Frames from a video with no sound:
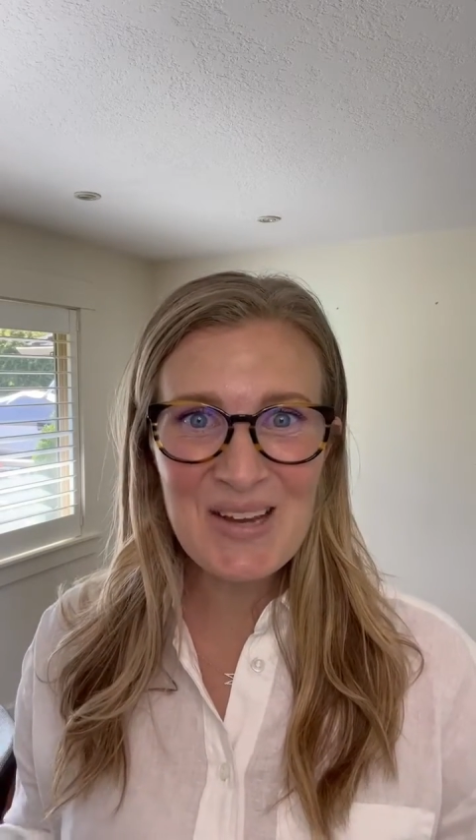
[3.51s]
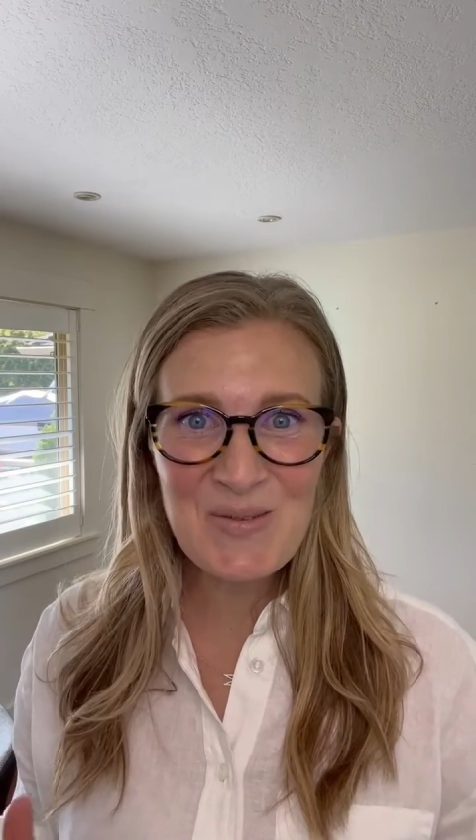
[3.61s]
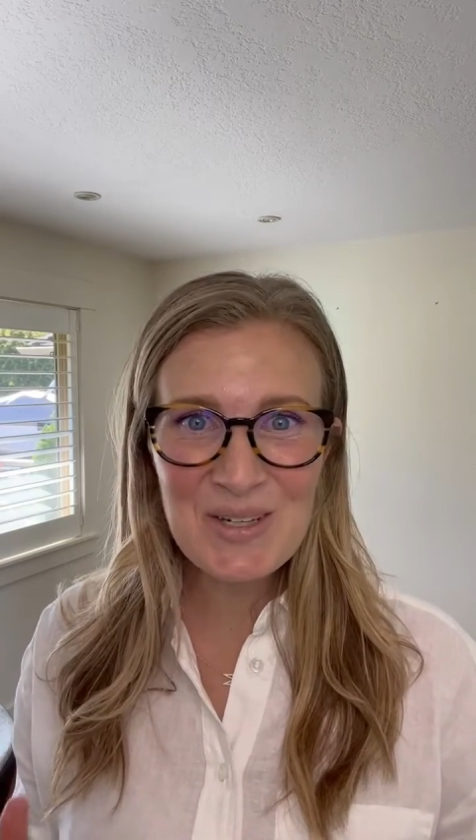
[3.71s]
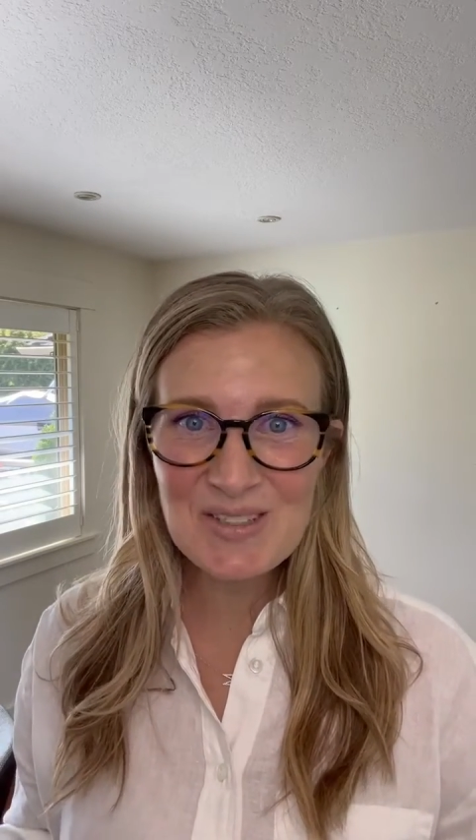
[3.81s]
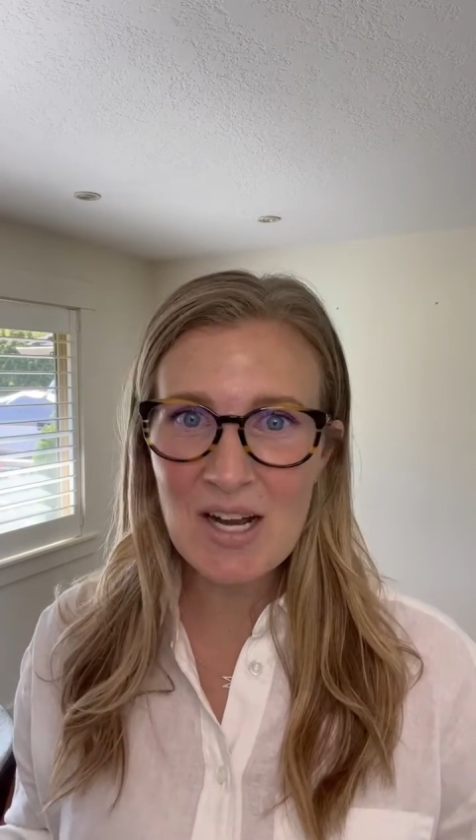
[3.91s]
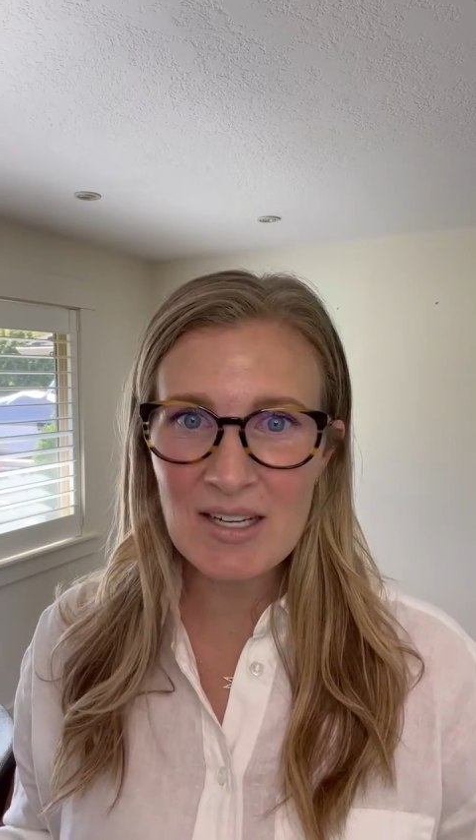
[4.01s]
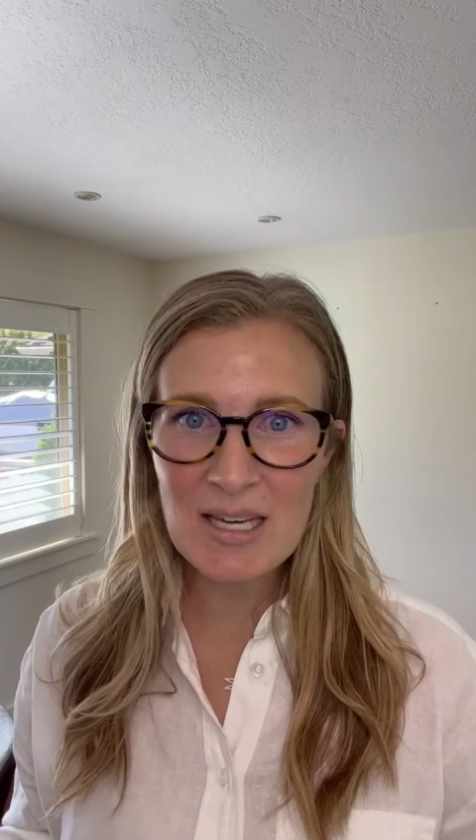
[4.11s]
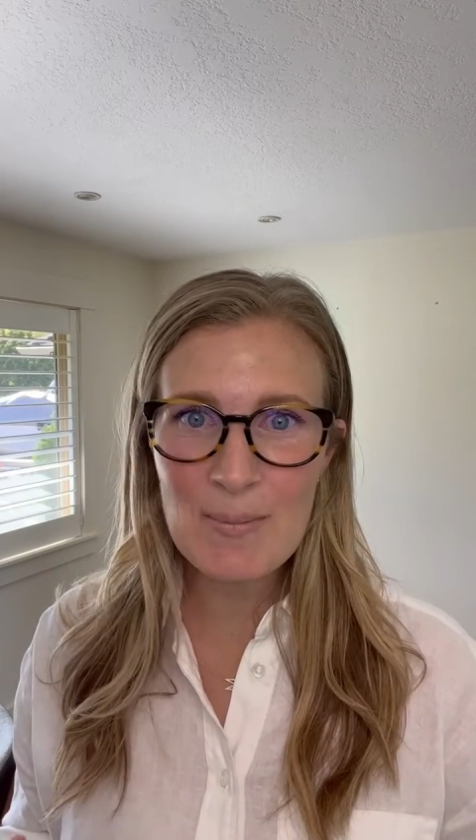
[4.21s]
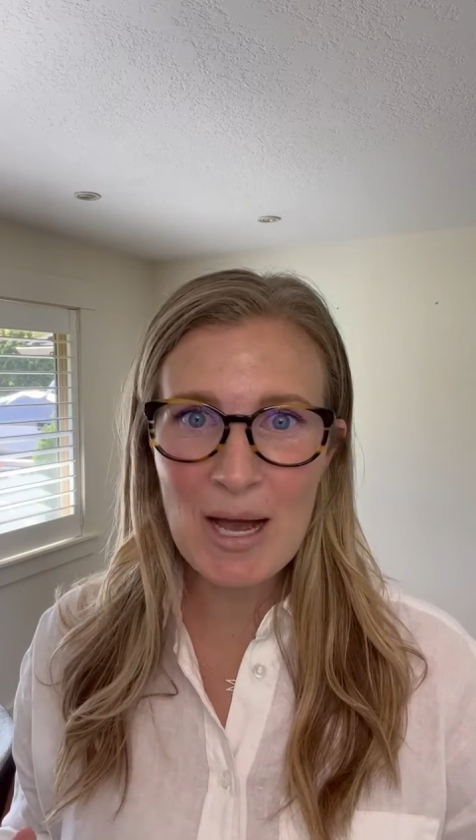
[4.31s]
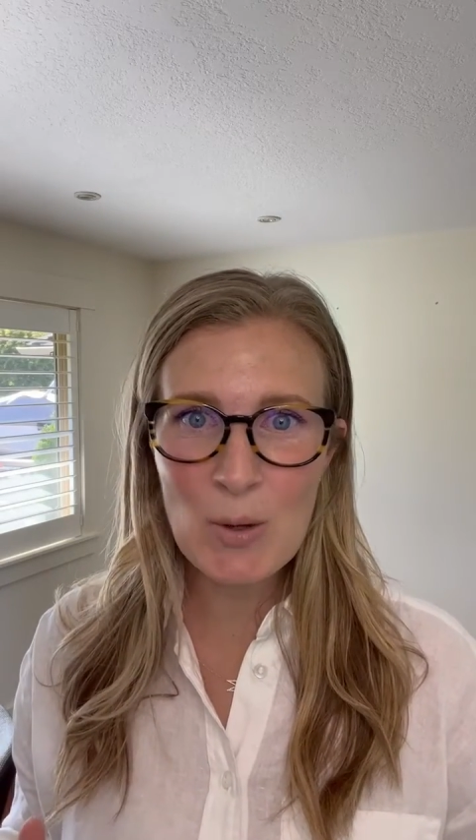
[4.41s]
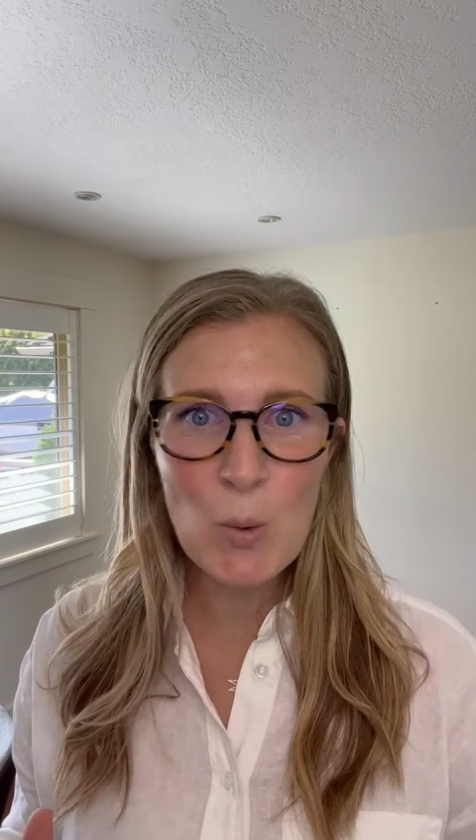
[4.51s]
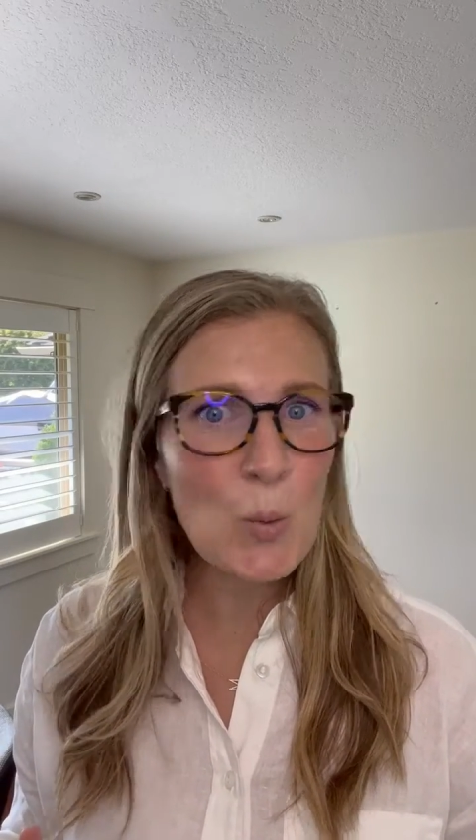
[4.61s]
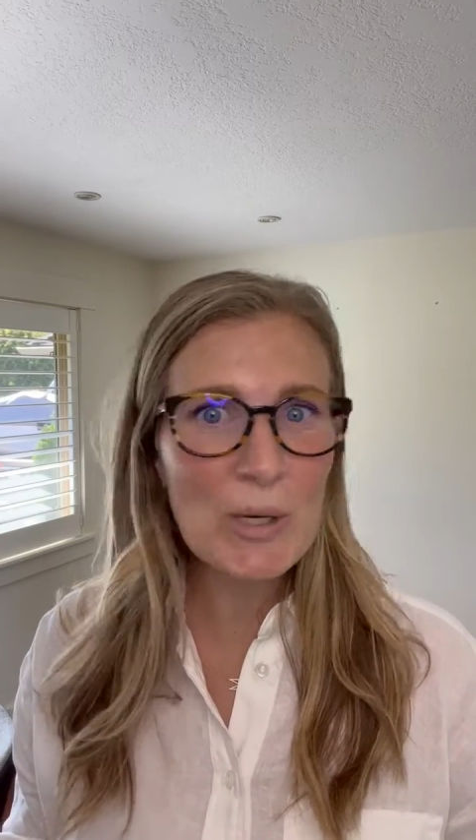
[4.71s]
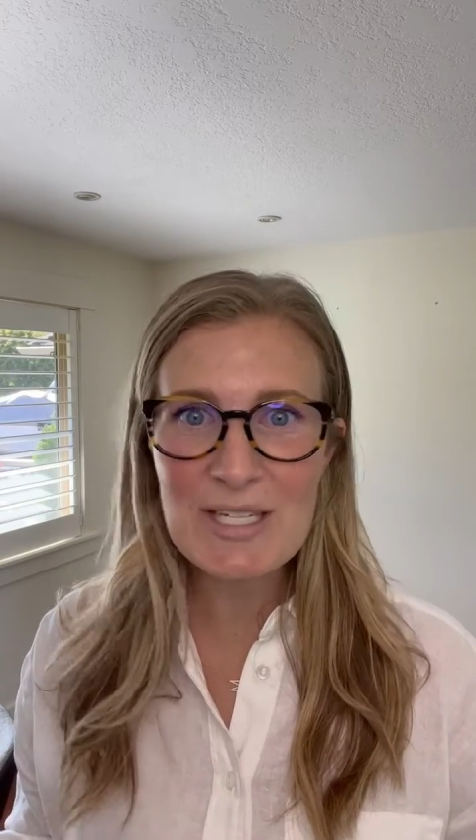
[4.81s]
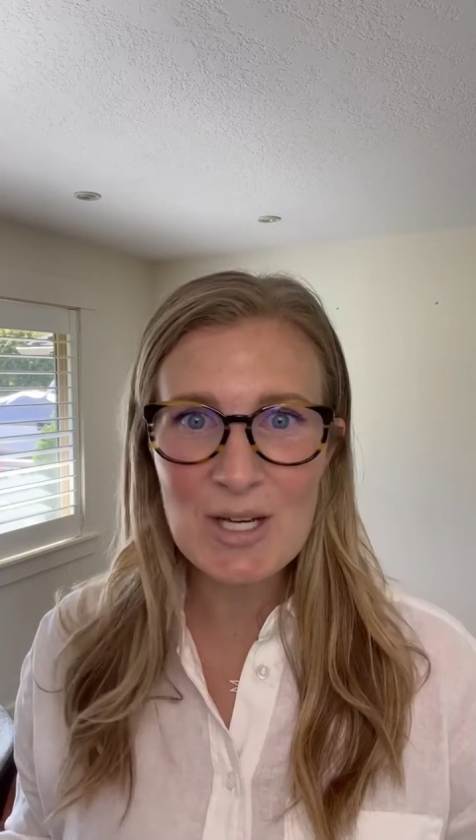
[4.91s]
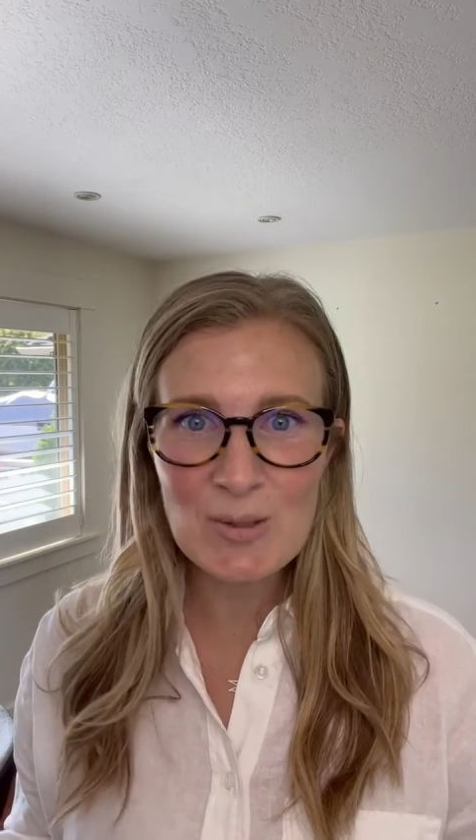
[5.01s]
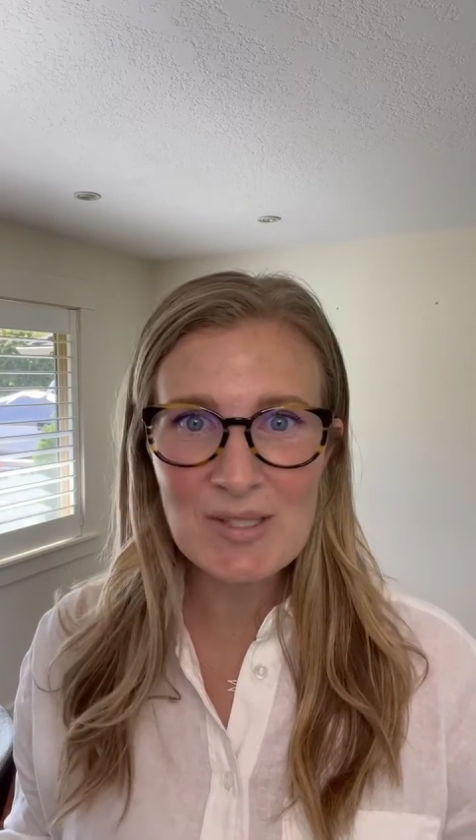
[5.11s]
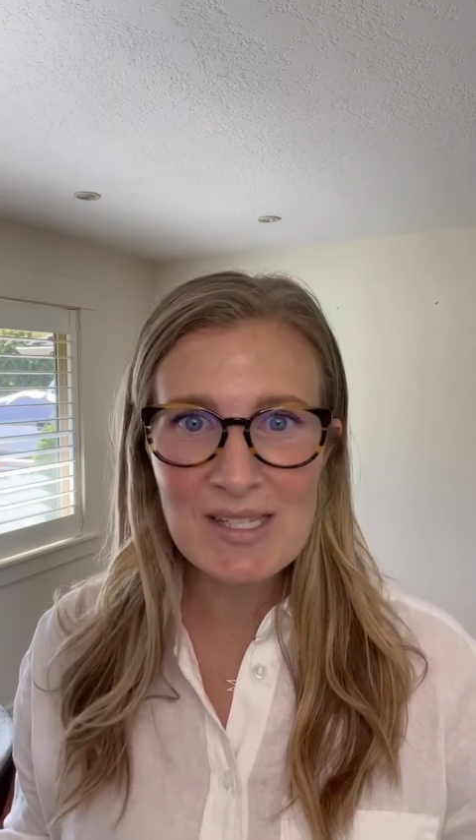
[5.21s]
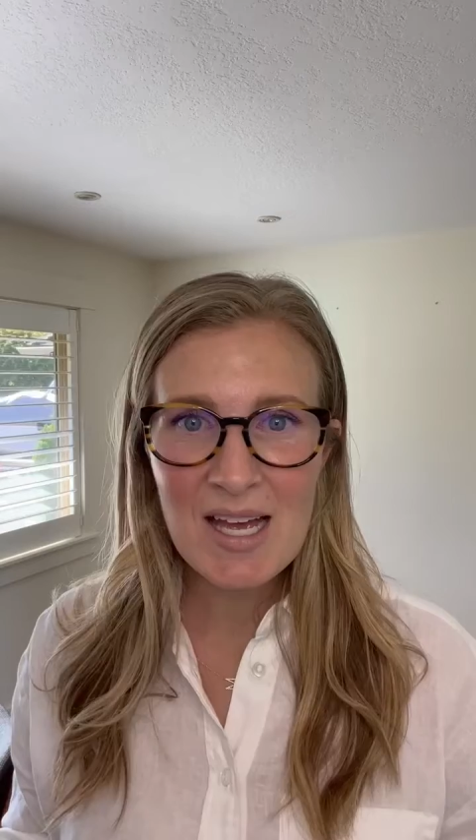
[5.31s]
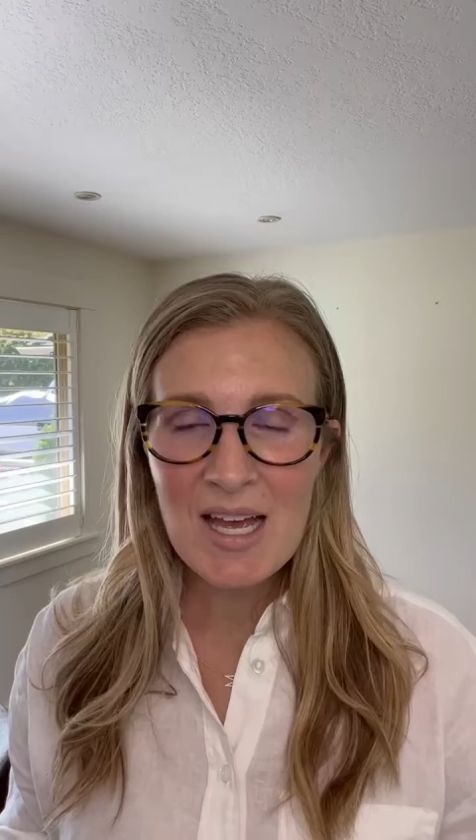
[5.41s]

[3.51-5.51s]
we are talking about windows.